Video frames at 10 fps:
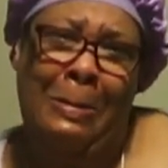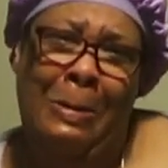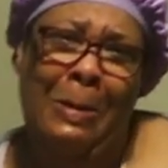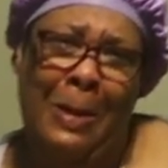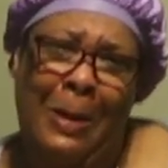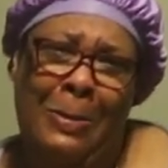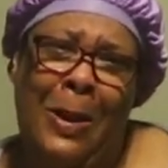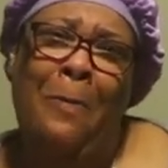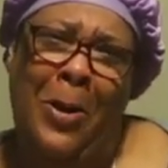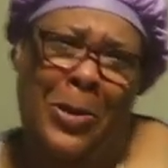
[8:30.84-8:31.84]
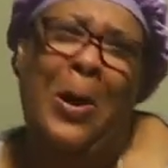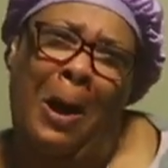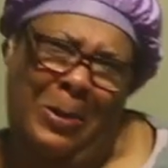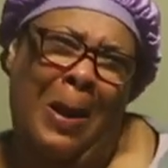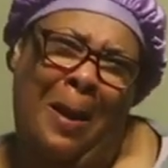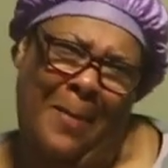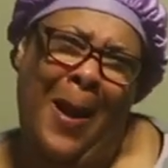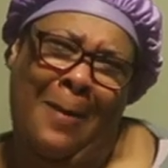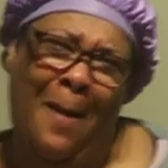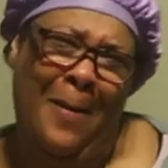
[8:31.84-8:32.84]
what? Call this. Put
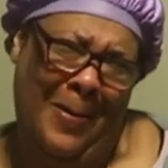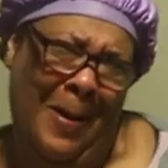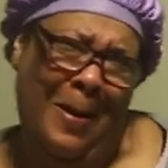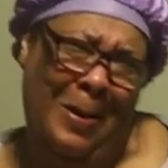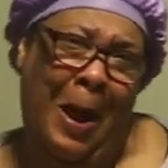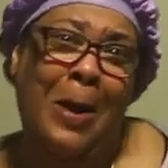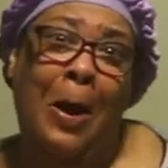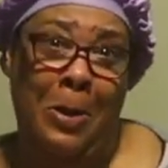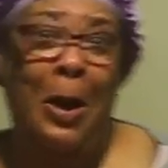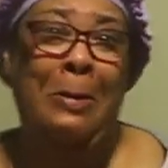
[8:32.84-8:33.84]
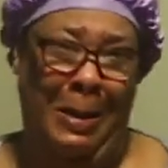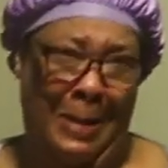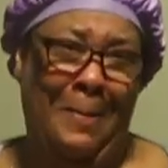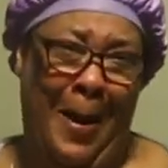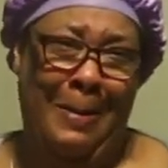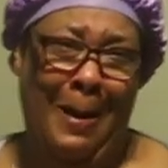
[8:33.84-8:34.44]
this up with your daughter. You call her,